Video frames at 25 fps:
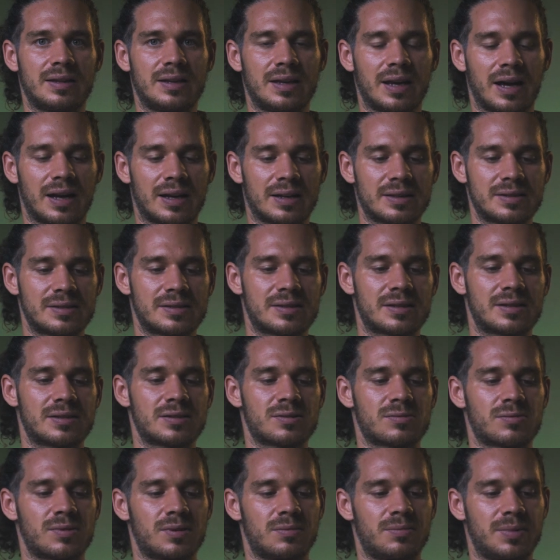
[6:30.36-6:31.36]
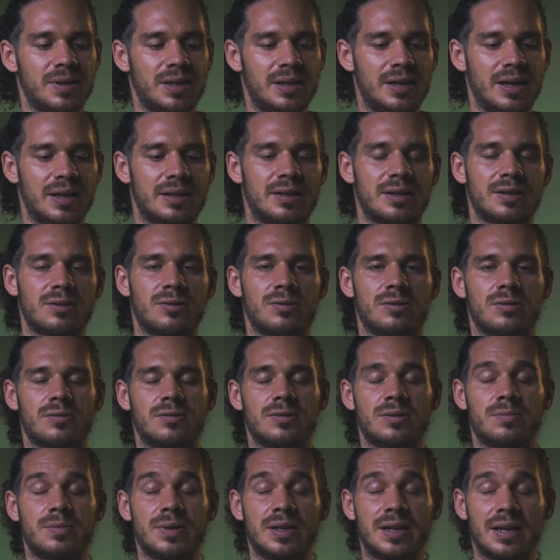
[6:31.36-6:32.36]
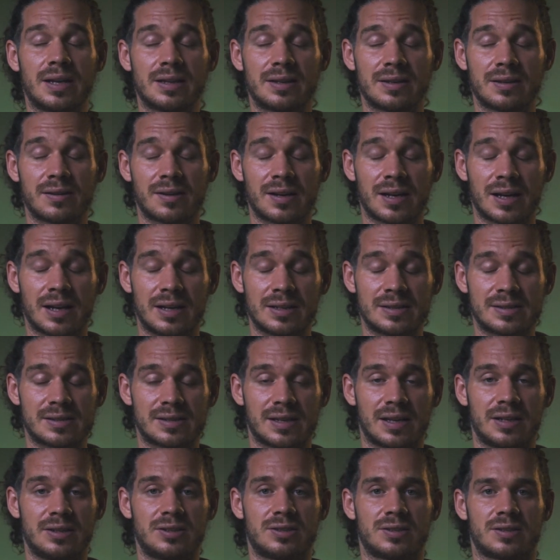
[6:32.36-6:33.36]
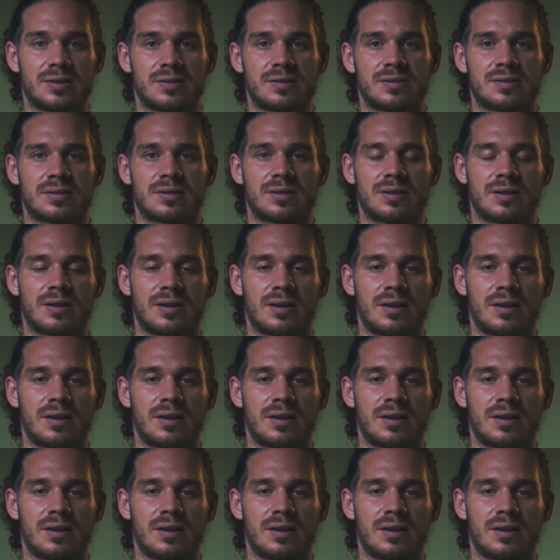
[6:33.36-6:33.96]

the answers will be getting to you, will be getting realizations.